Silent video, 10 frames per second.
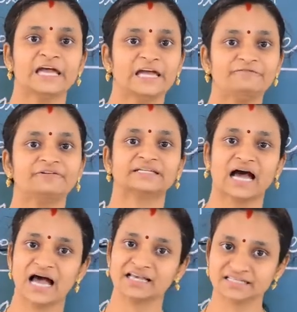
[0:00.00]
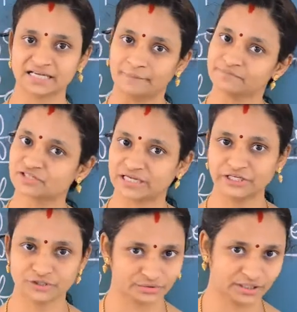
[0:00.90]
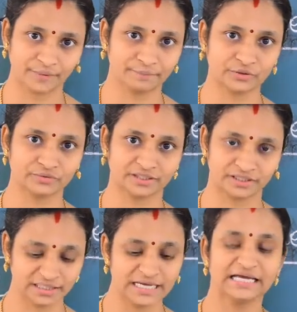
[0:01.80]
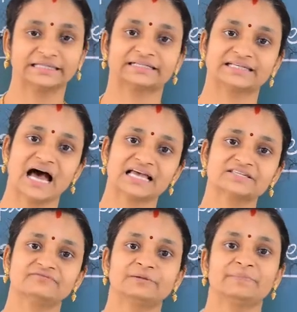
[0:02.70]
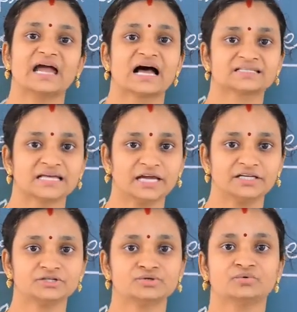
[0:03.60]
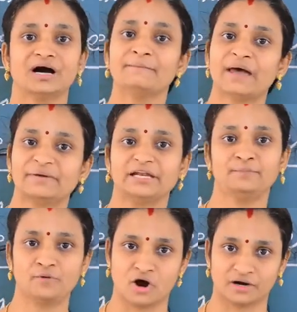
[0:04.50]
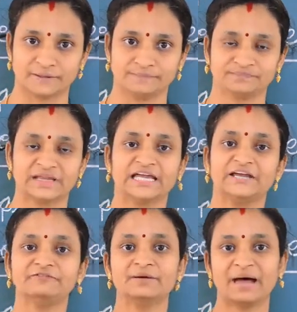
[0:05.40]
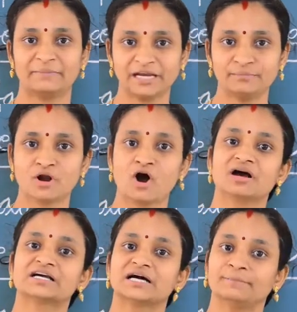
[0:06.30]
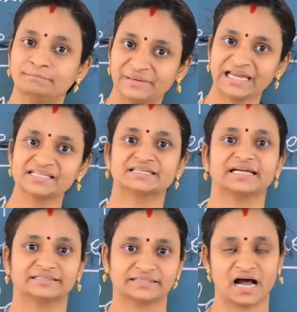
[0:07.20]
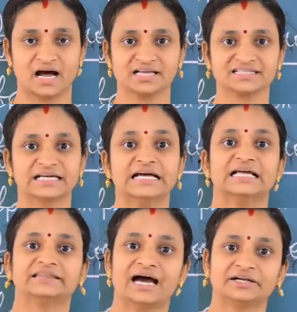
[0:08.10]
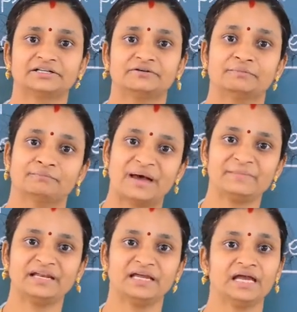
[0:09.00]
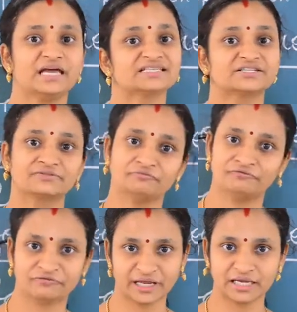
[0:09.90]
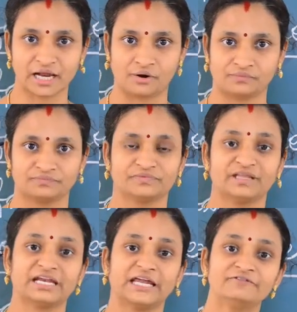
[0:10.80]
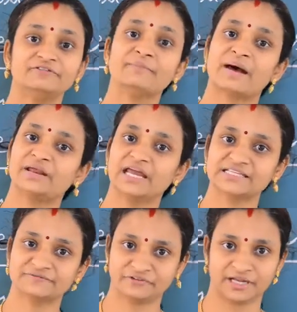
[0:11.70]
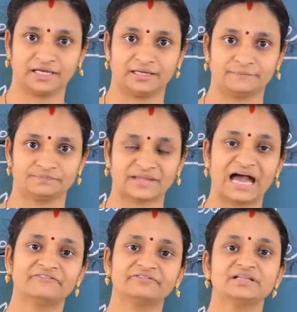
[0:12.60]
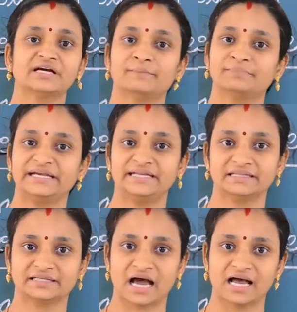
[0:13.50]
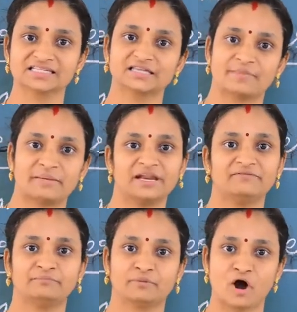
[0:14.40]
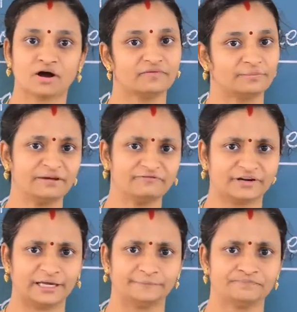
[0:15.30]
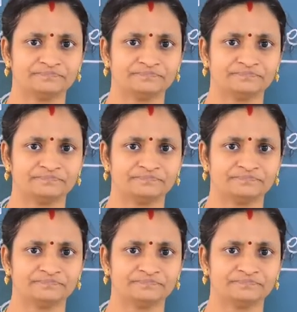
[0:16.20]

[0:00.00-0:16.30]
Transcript: If a task comes into the computer, the task will be assigned to a memory block. If the memory block completes the task, that memory is free now. Then if the memory is free, after the completing the task, the memory block will be free.